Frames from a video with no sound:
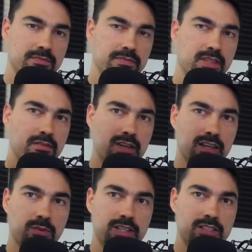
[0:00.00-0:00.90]
The
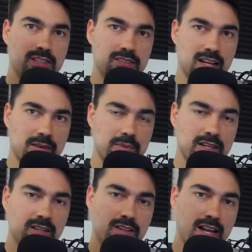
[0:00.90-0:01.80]
evaluation doesn't happen
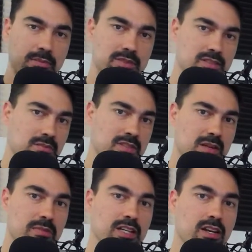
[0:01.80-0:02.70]
here, it happens
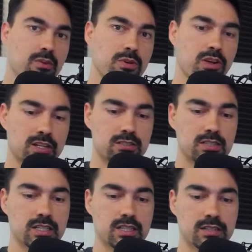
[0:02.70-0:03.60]
sometime later when you actually
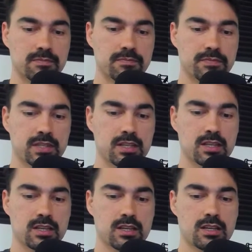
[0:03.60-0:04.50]
need it.
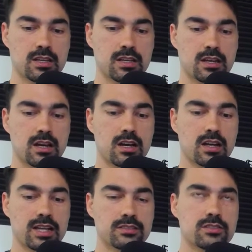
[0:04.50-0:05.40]
Uh,
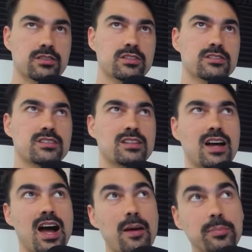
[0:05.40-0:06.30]
and so there, the
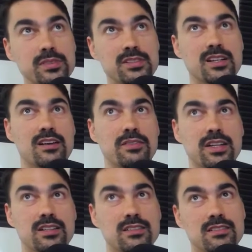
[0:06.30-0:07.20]
opposite of
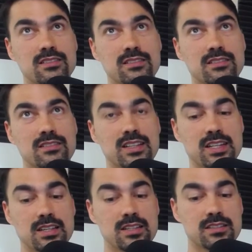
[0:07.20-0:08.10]
it
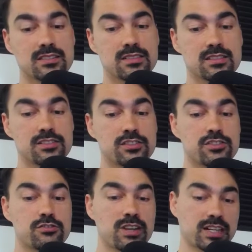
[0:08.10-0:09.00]
is
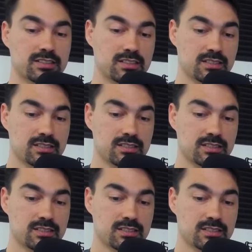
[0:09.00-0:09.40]
strict